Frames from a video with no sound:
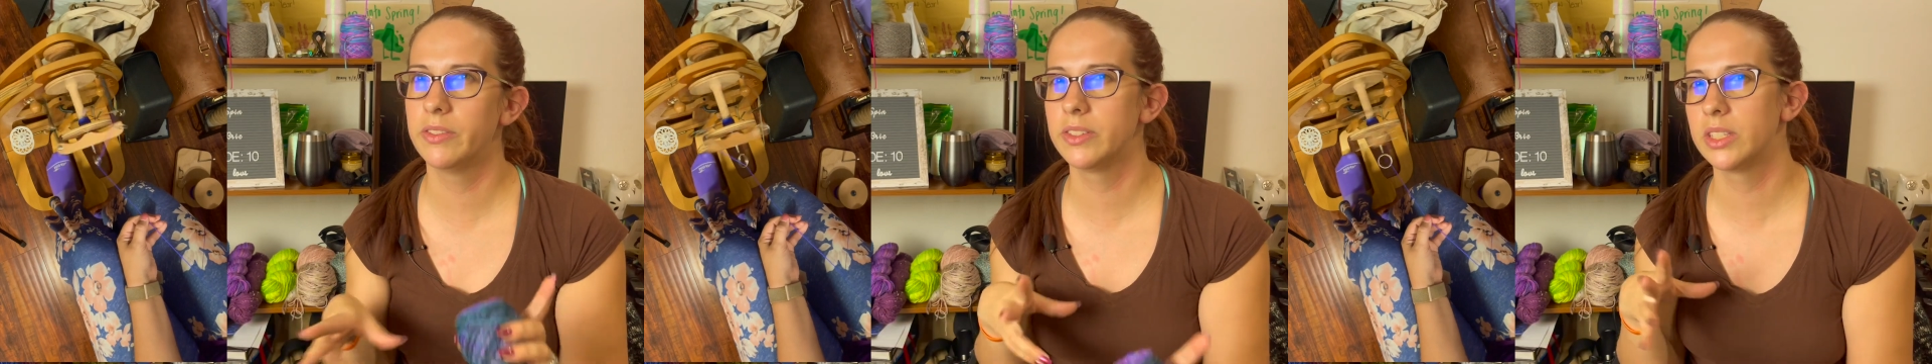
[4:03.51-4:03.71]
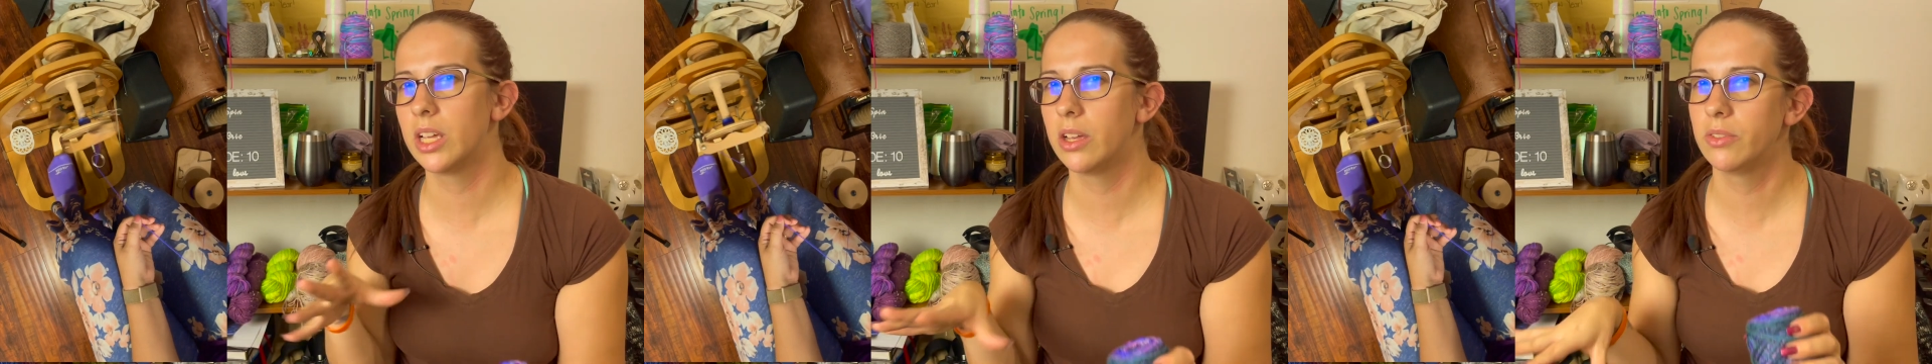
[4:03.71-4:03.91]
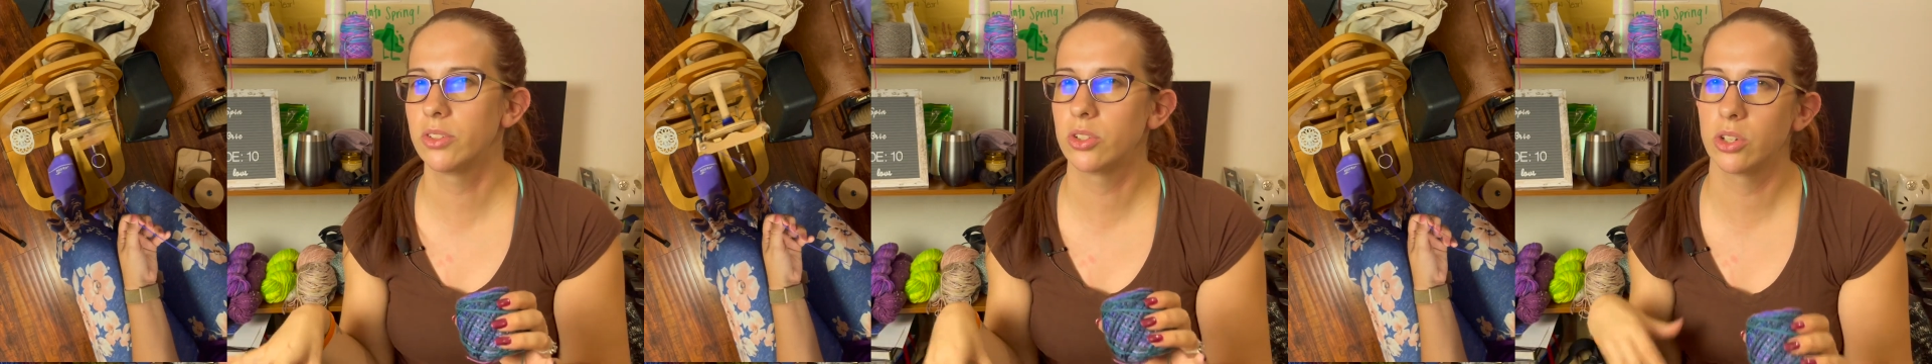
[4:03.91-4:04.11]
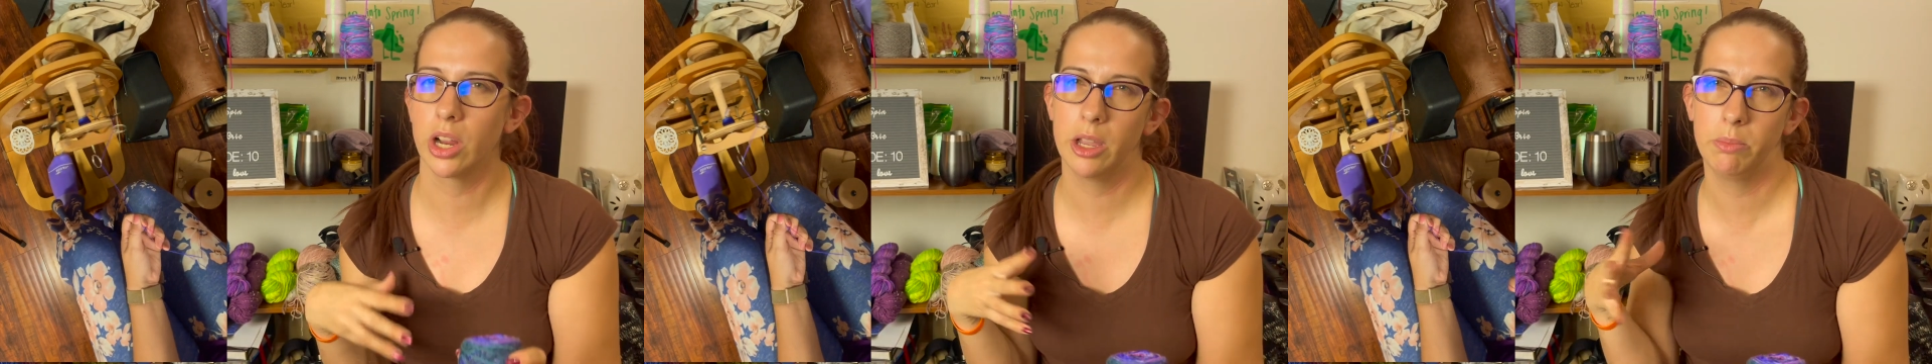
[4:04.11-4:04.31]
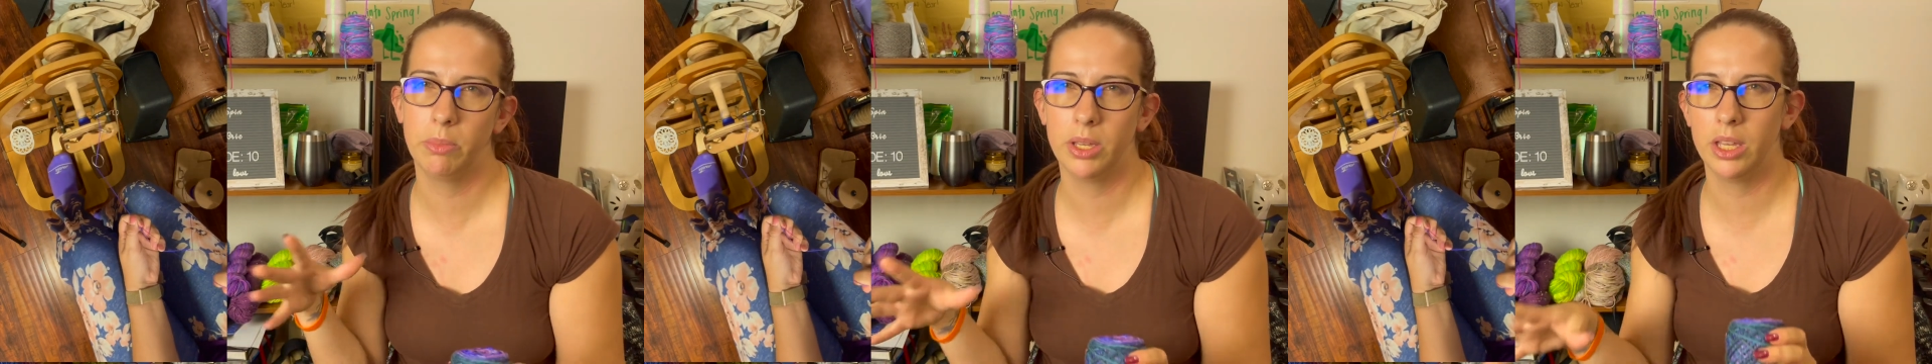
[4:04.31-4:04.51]

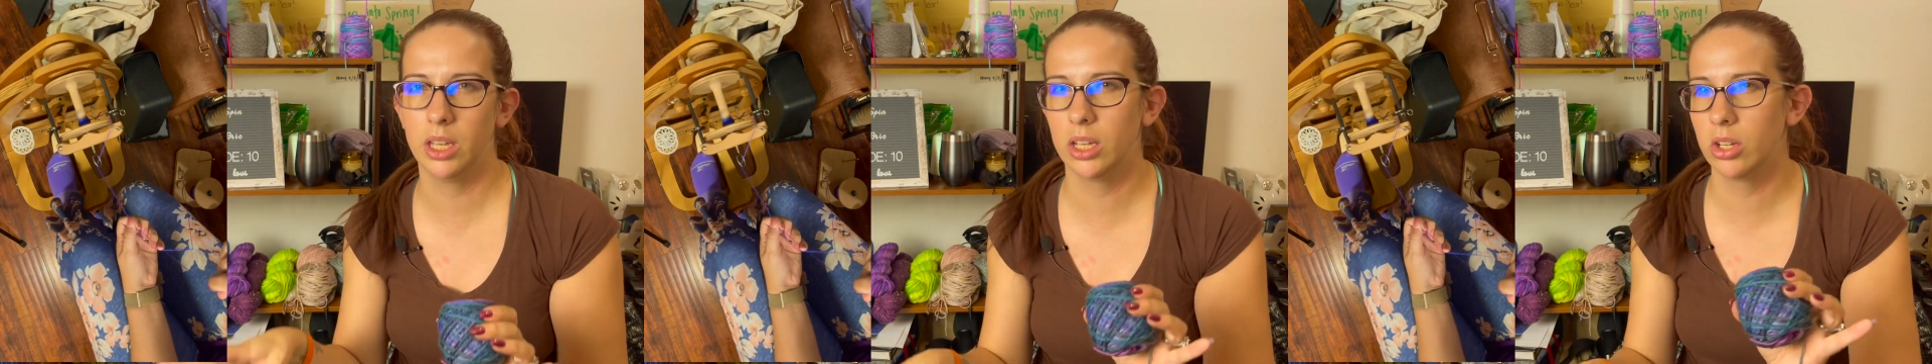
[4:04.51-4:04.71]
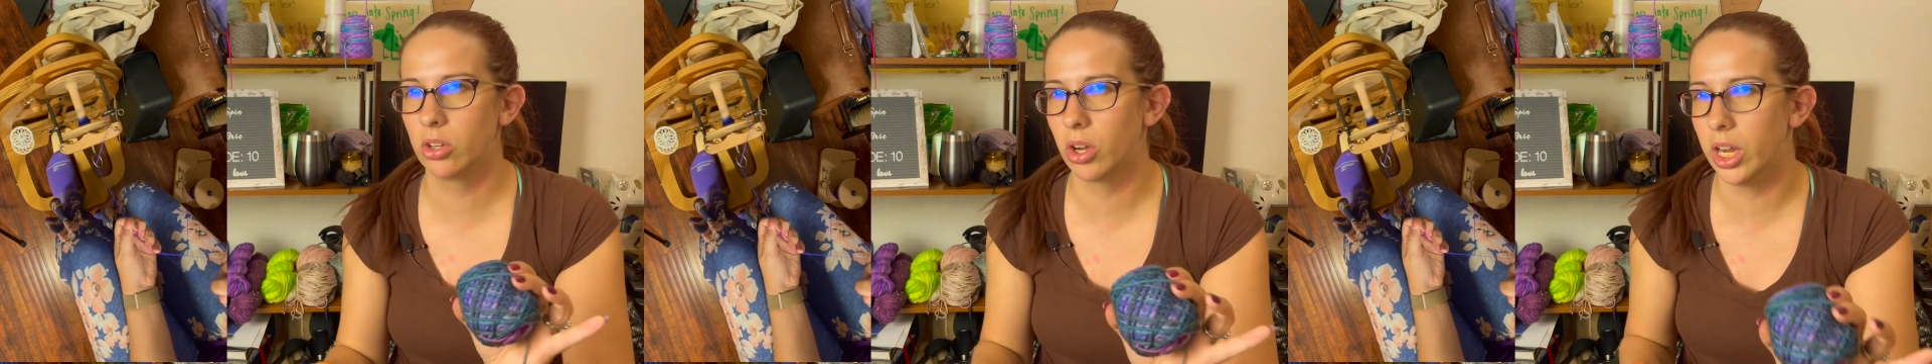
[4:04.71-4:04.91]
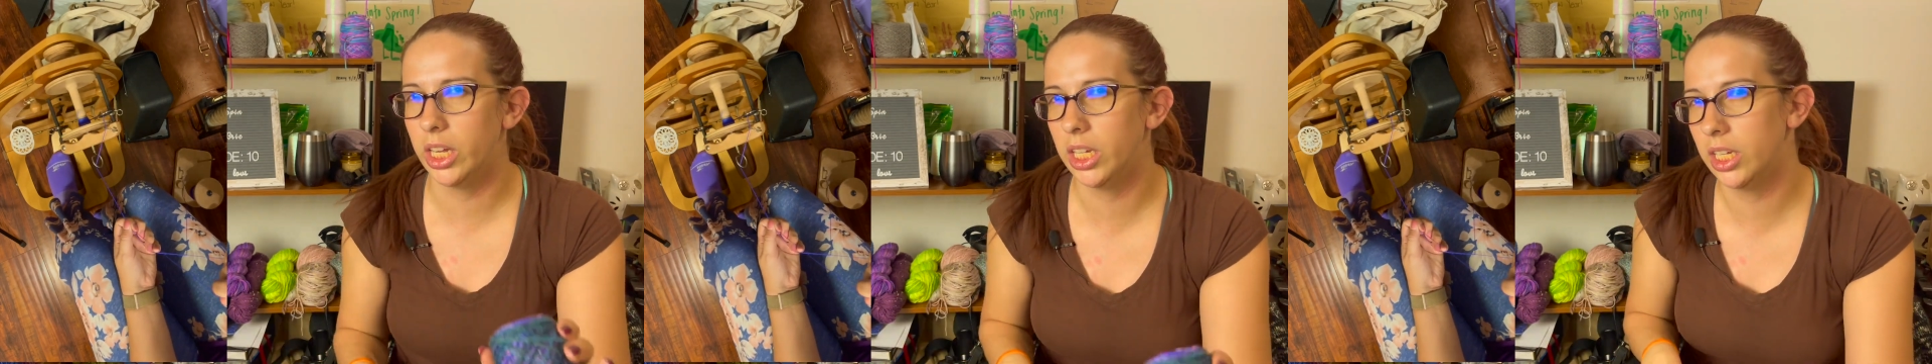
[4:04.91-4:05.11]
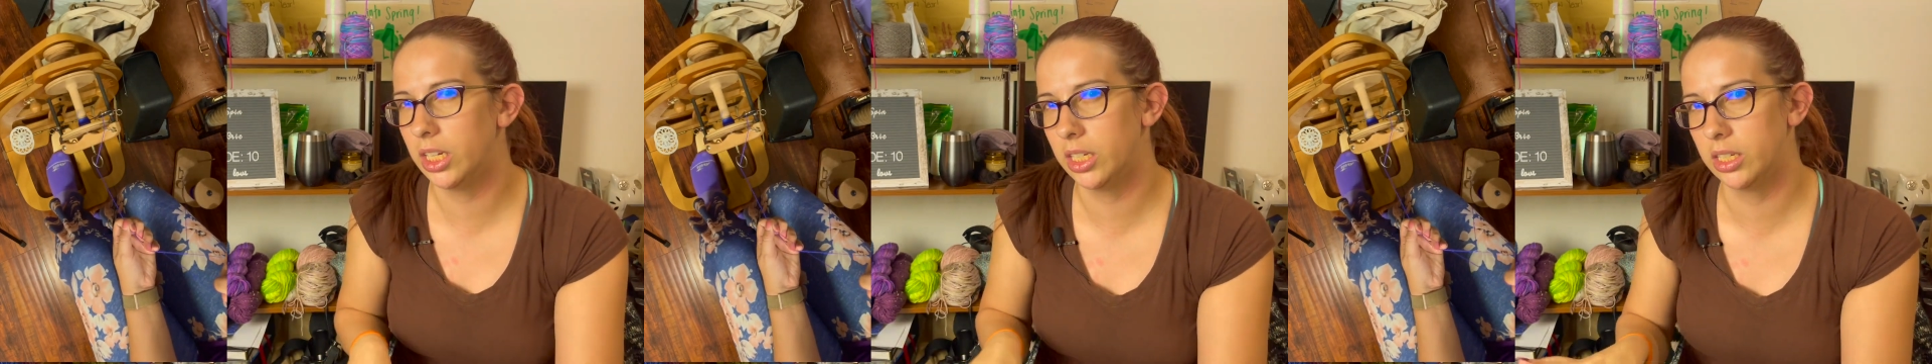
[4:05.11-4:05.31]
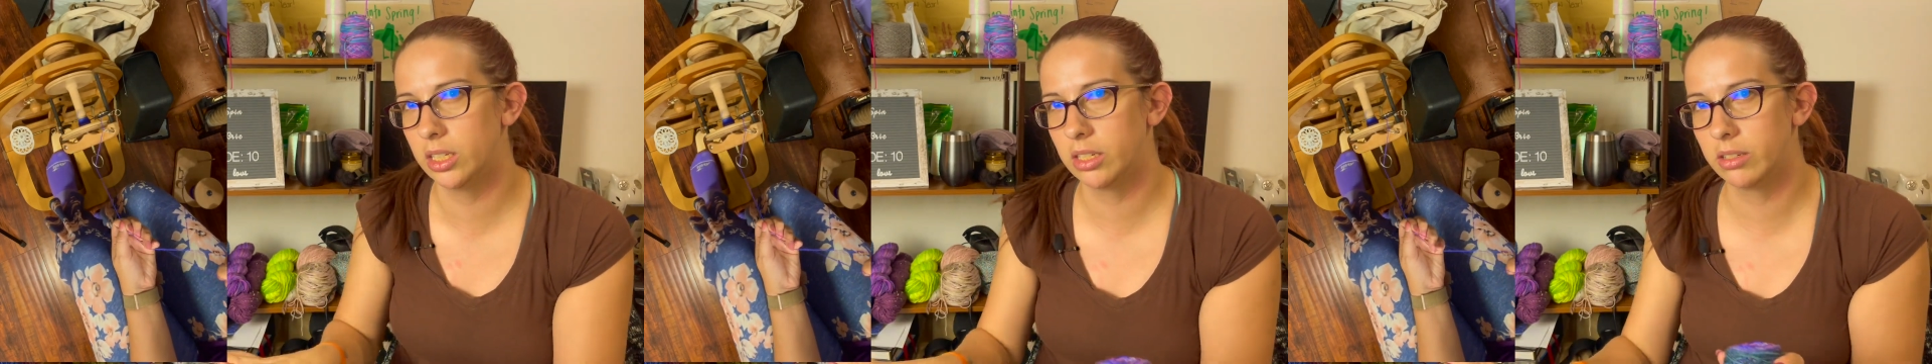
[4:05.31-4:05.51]
self-striping
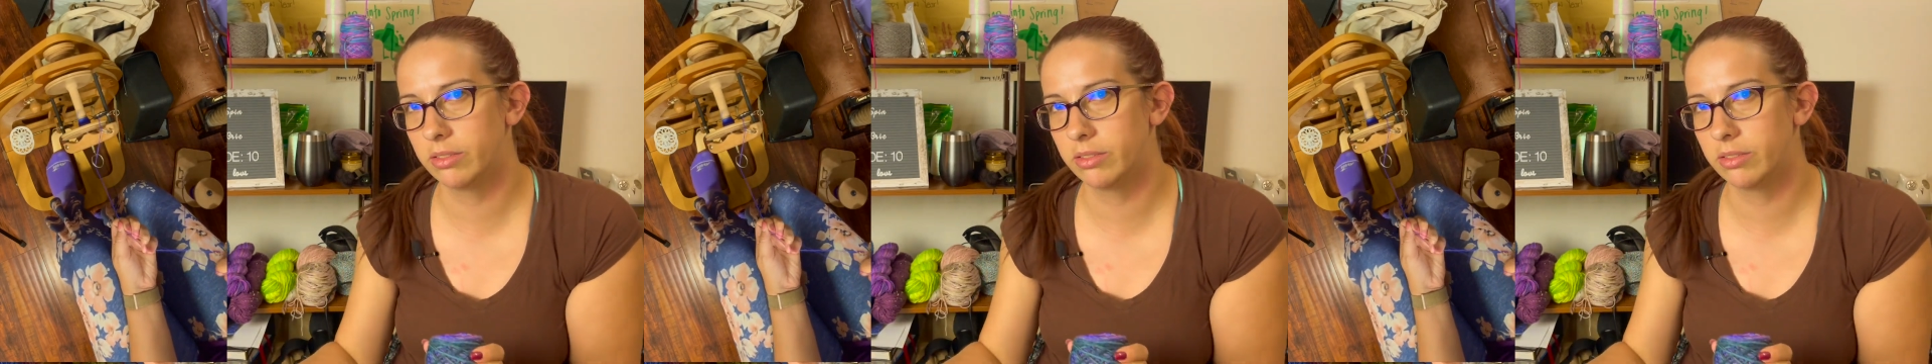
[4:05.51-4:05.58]
gradient